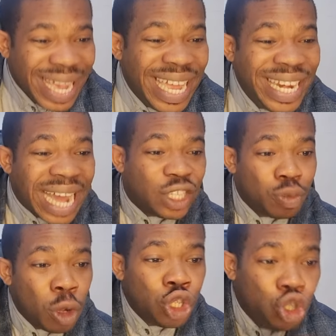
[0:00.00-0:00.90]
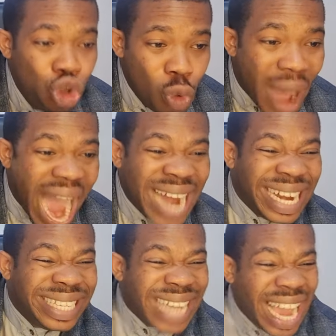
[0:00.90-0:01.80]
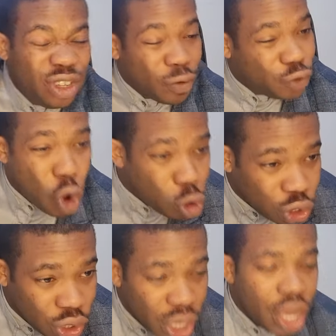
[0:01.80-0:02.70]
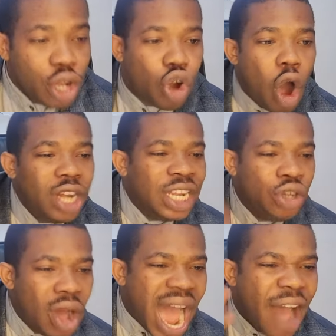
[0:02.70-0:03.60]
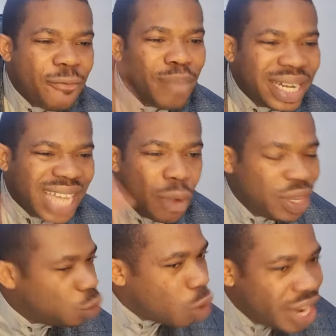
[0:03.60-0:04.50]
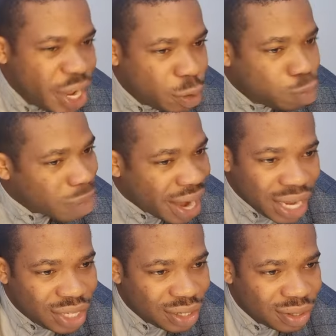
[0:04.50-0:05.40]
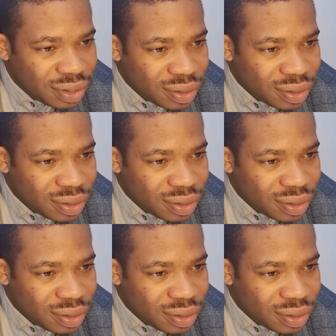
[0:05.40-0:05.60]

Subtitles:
Inasmuch you are the child of God, God did not have matter with worldly marriage,